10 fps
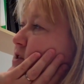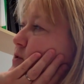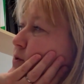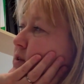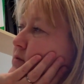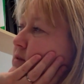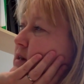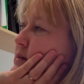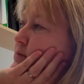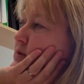this is all your
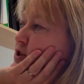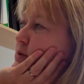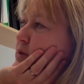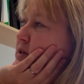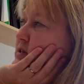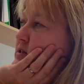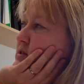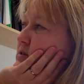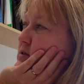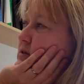
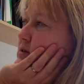GPS